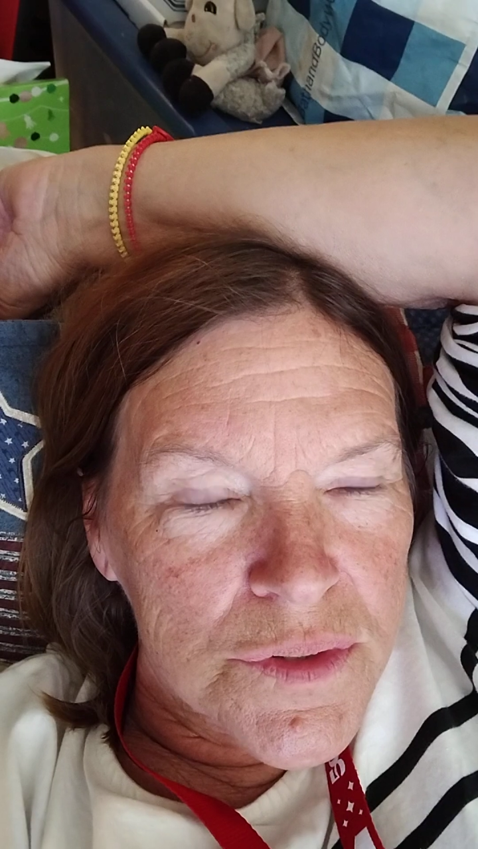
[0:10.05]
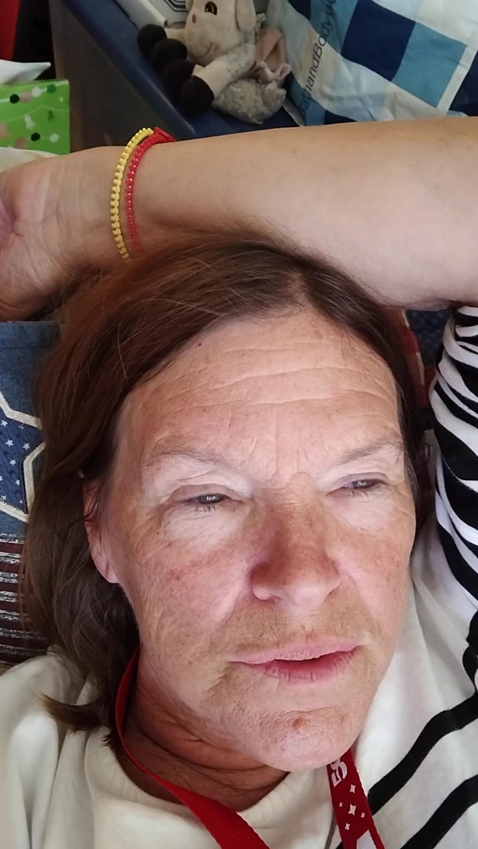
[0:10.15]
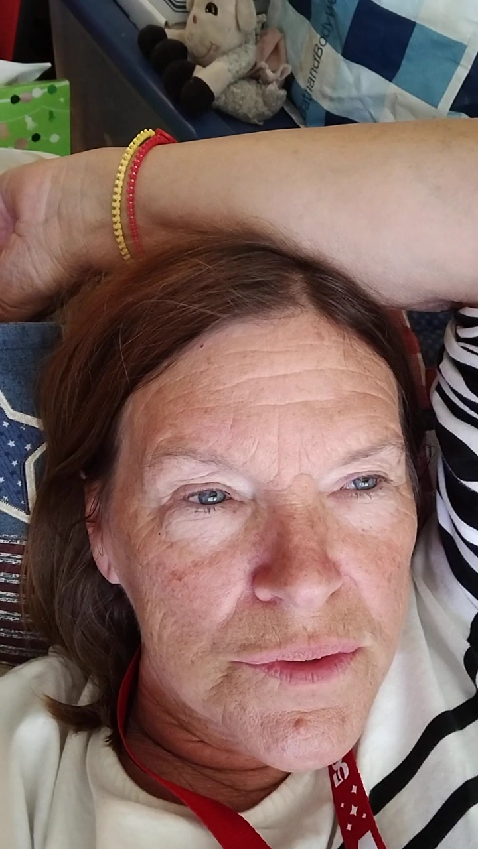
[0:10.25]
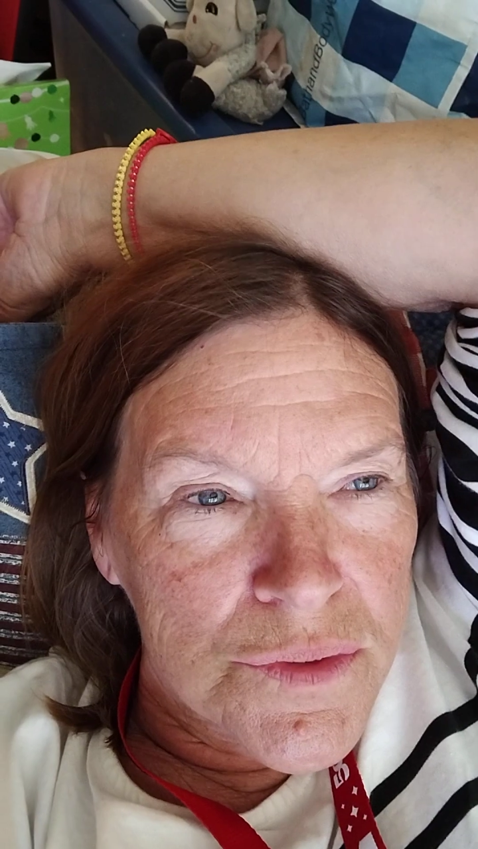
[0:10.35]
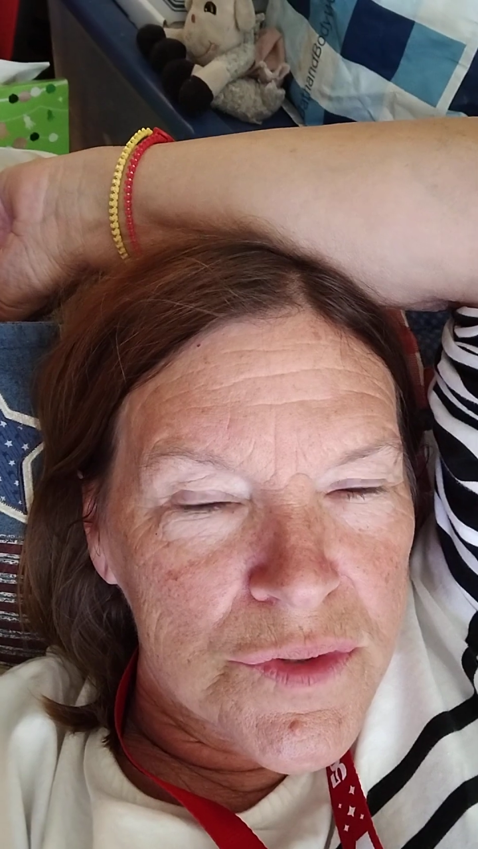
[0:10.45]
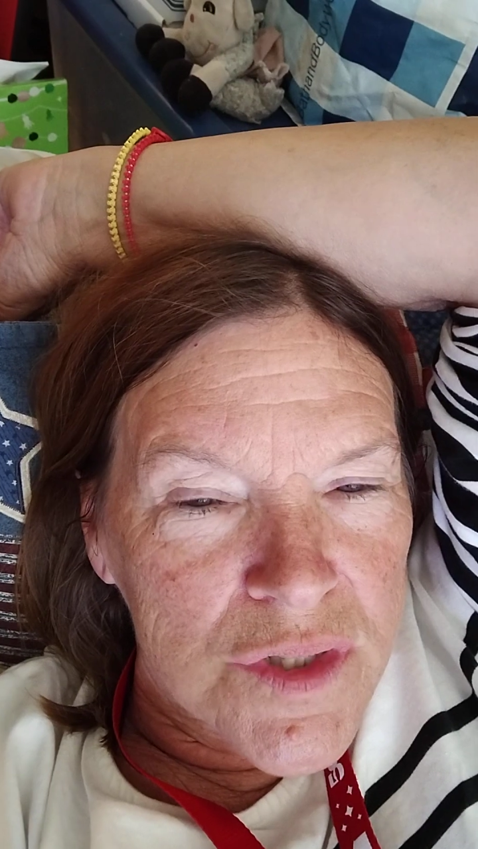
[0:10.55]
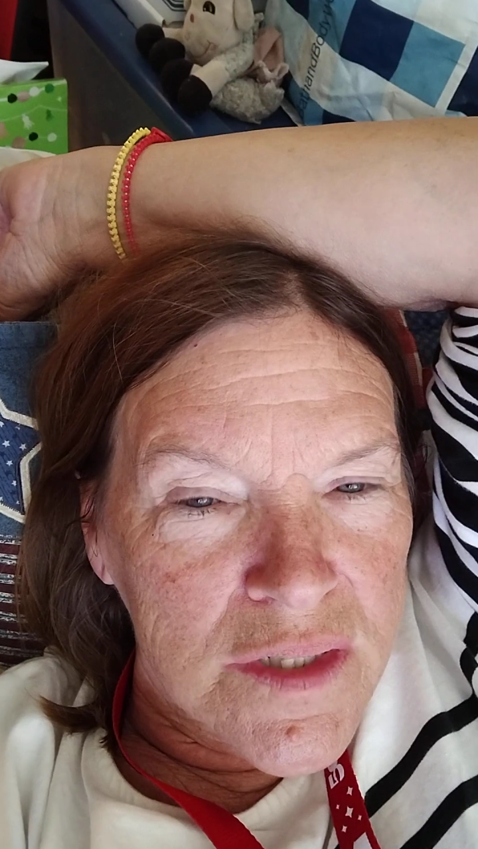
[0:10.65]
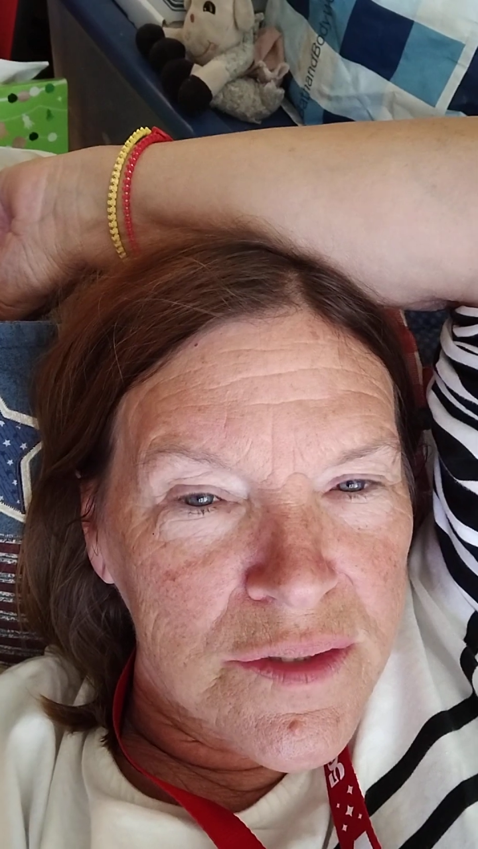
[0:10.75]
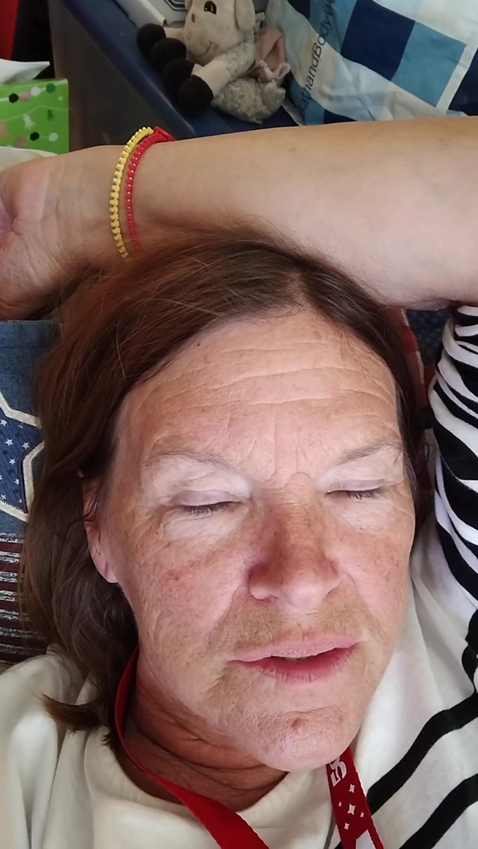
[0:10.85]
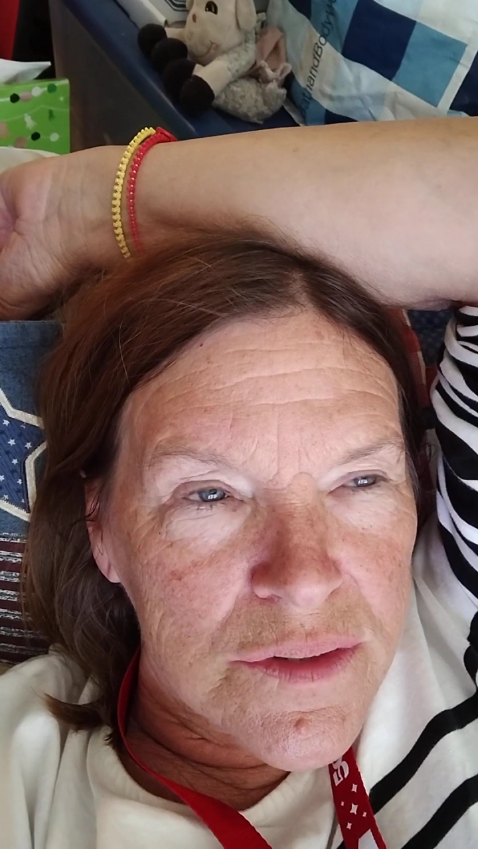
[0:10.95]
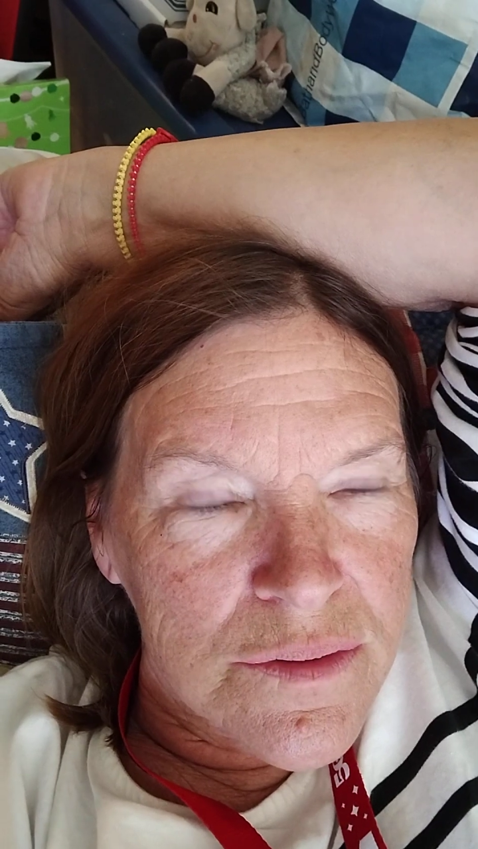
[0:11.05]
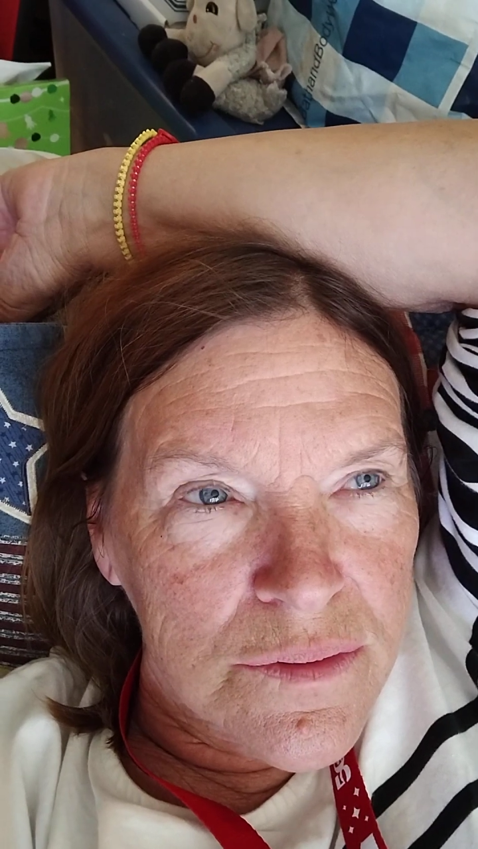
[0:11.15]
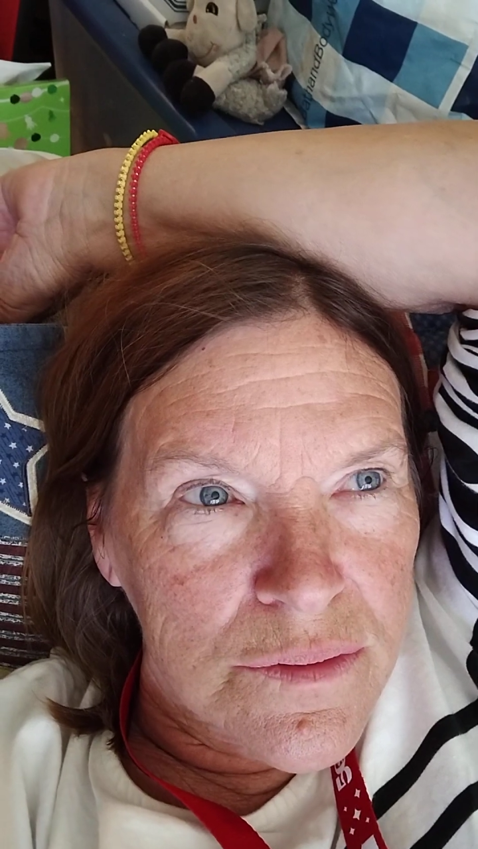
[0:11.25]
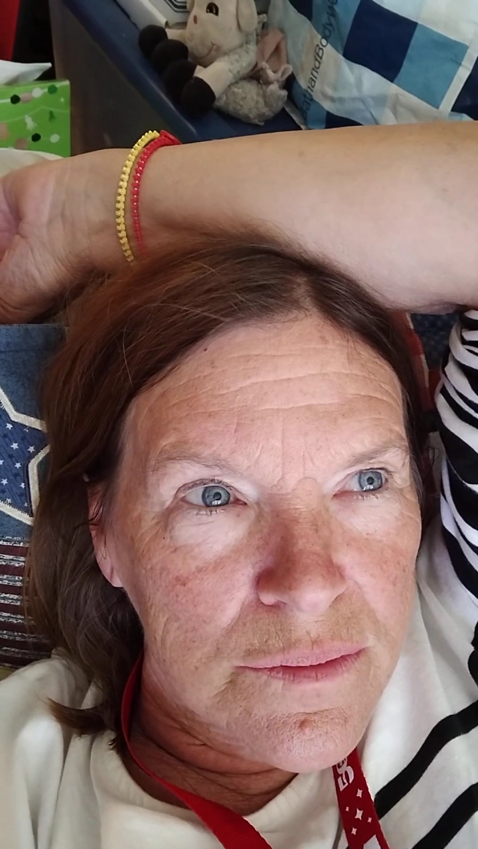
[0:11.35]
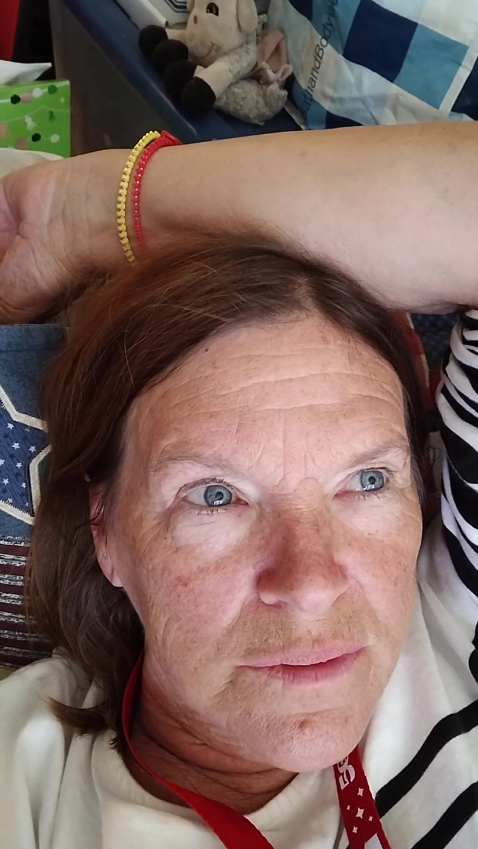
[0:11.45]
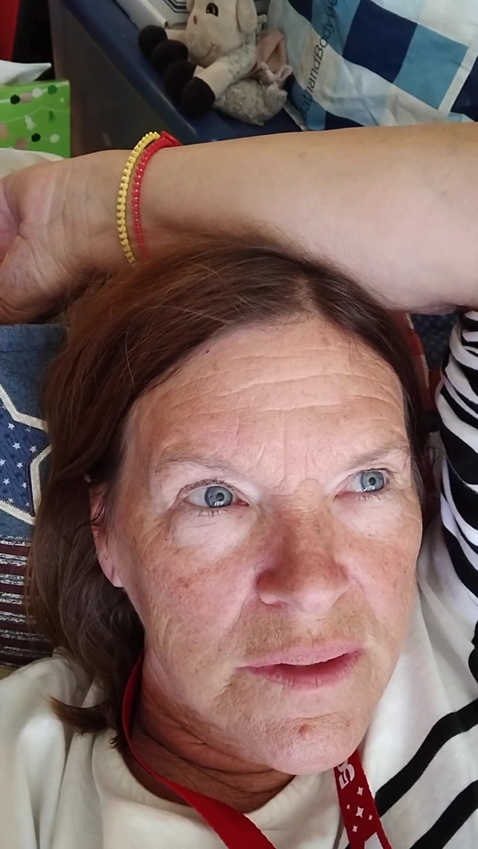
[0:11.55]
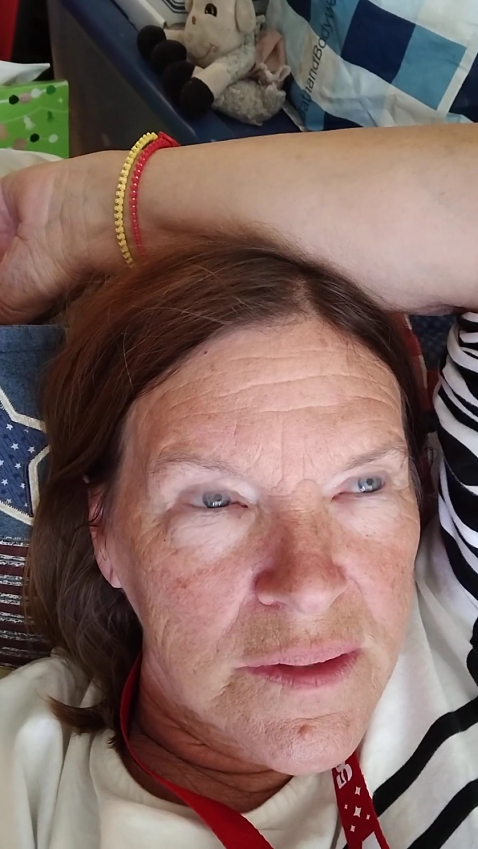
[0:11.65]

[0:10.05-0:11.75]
II Jan to